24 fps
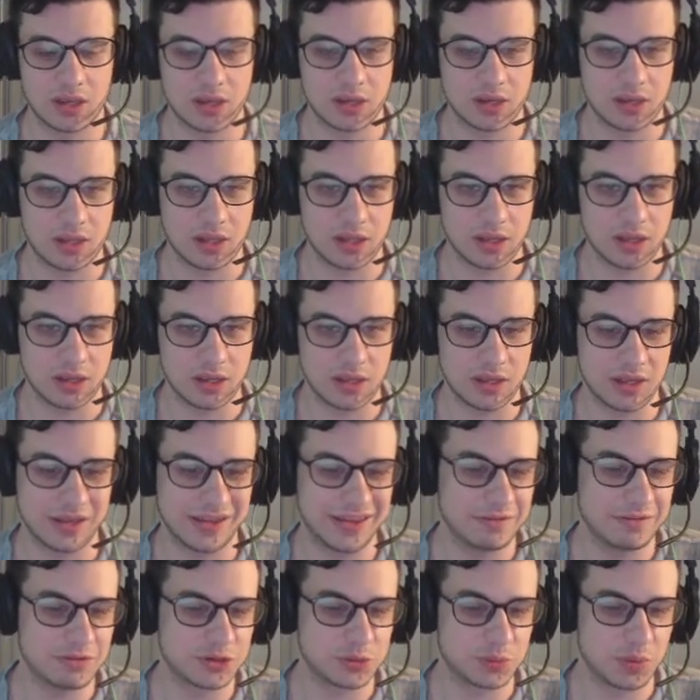like
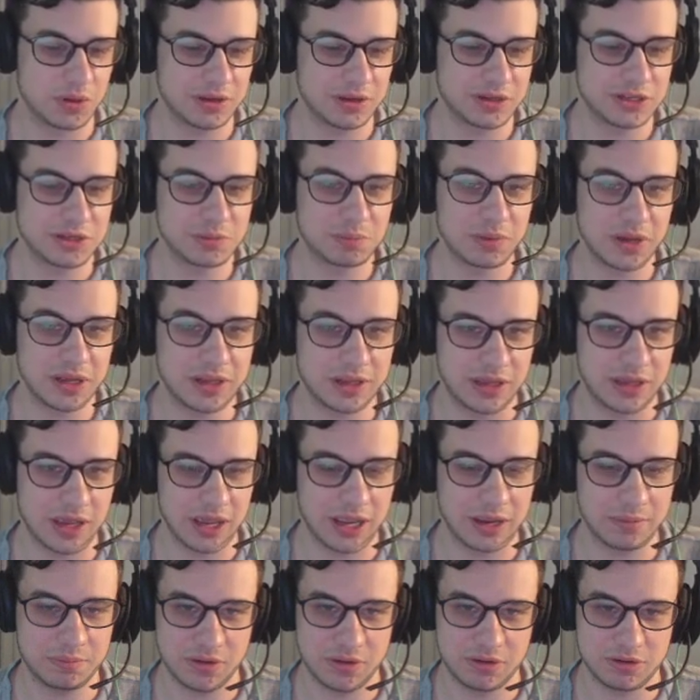he was willing to play the
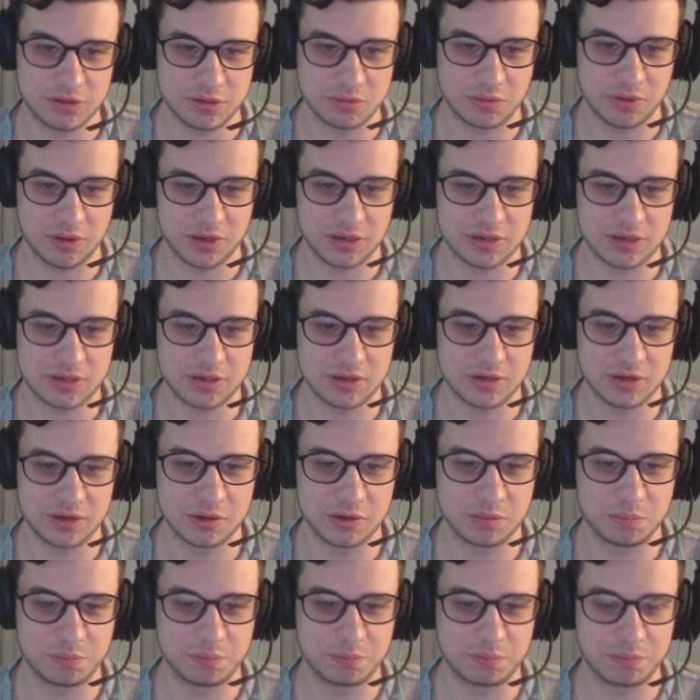game. He was willing
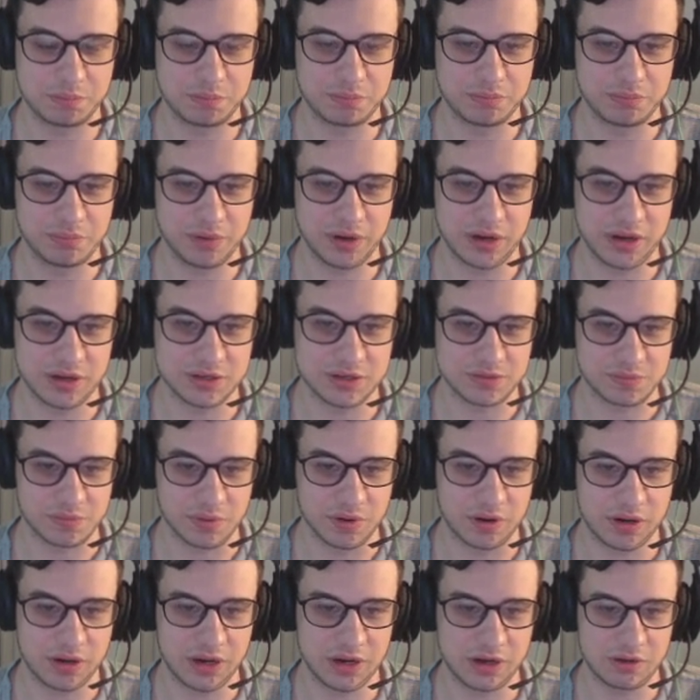to bring his
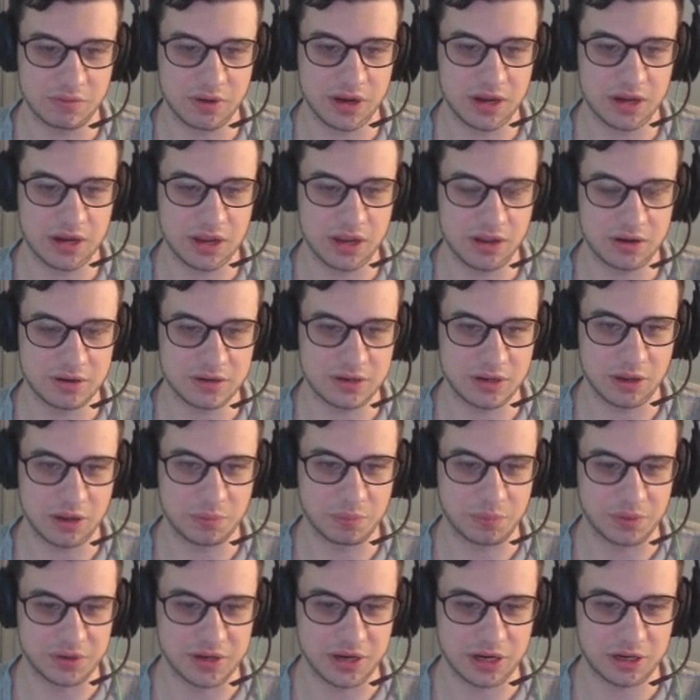rook and queen down to help
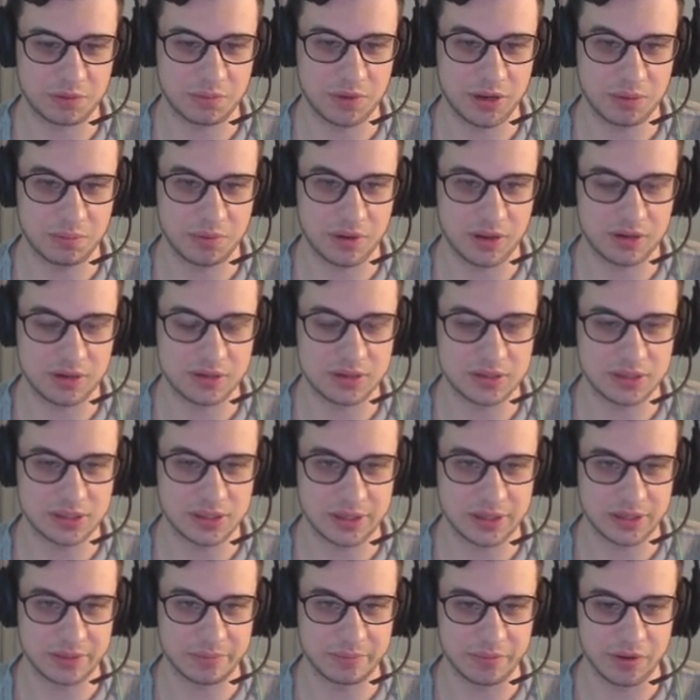protect me, but
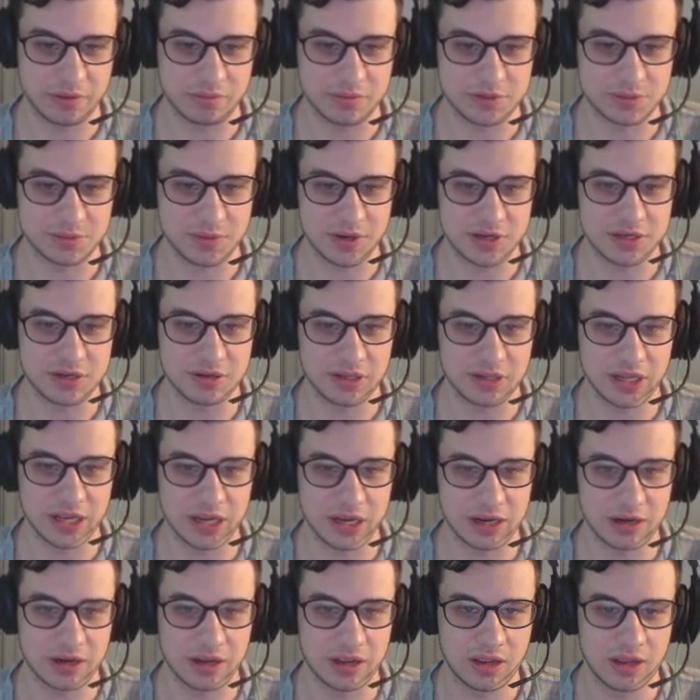it was way too
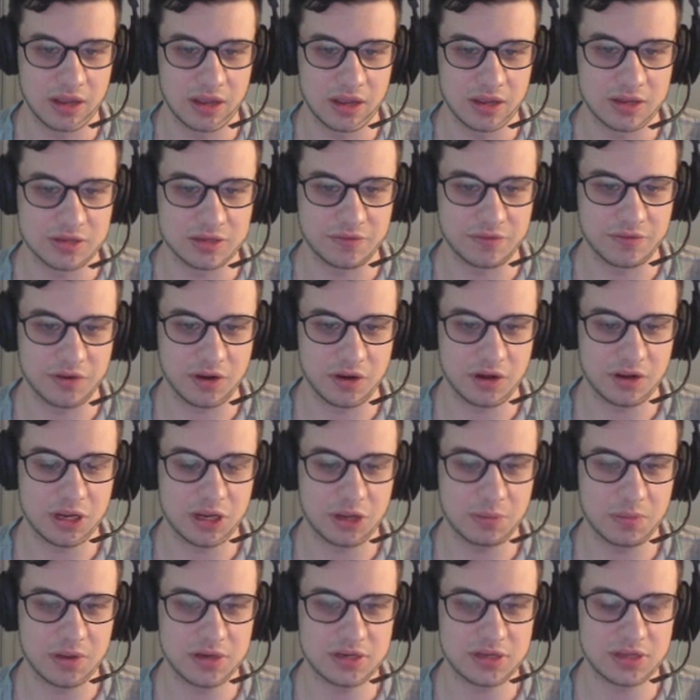late. So if you're going to
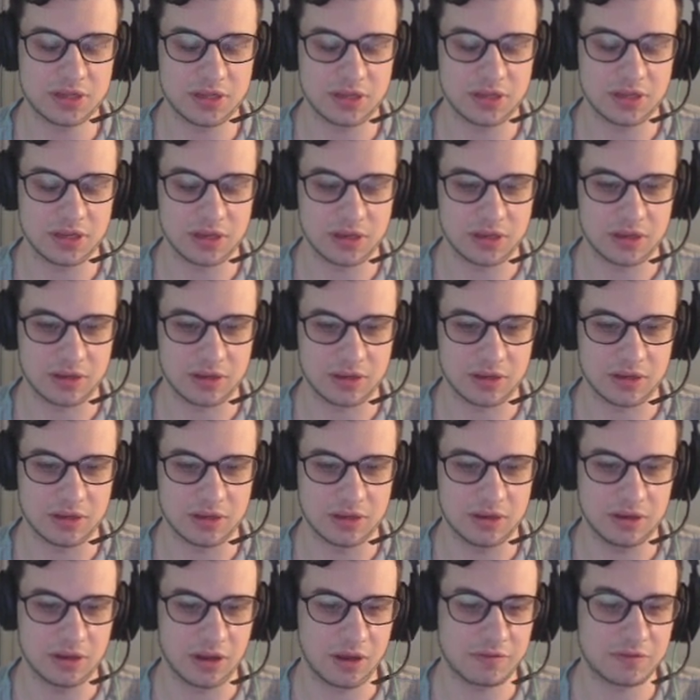commit to
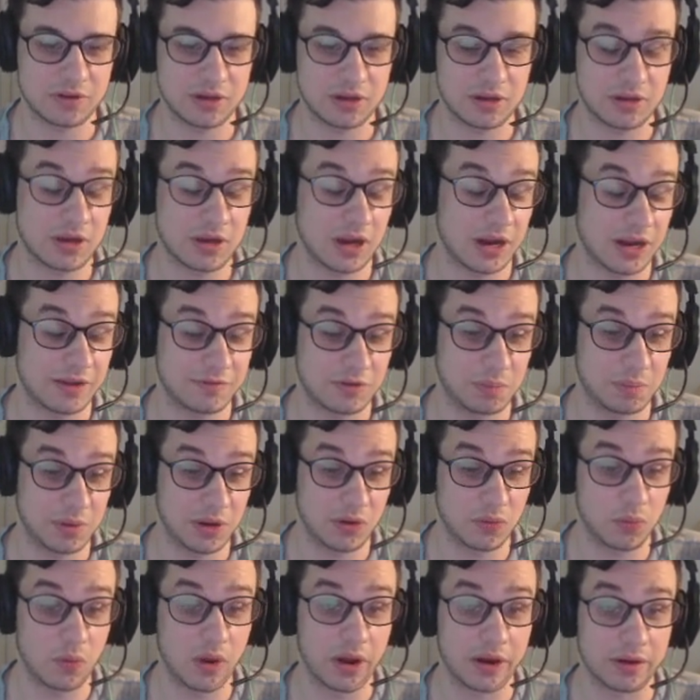you kind of have to
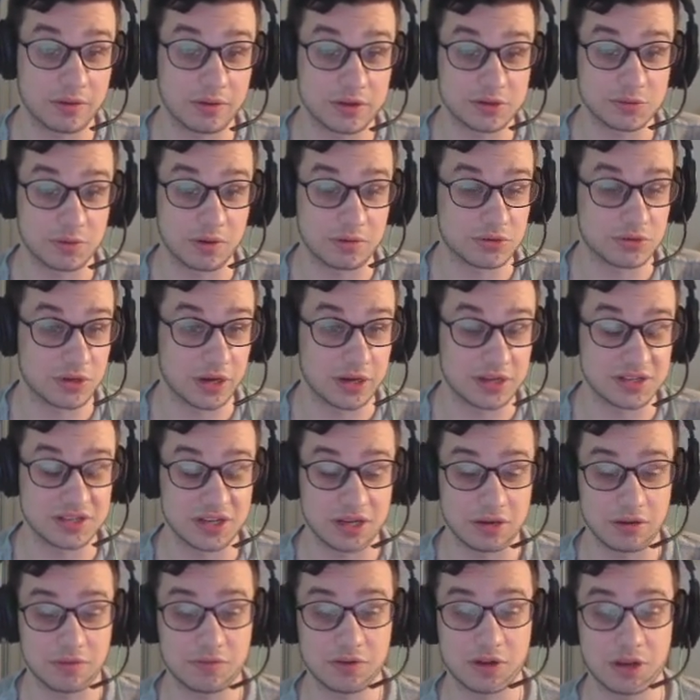pick one, is what I'm trying to say.
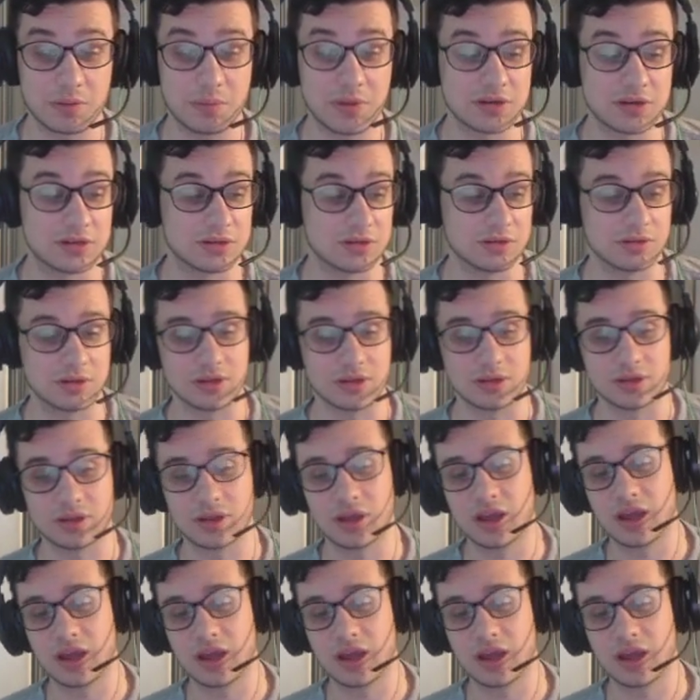You have to commit to the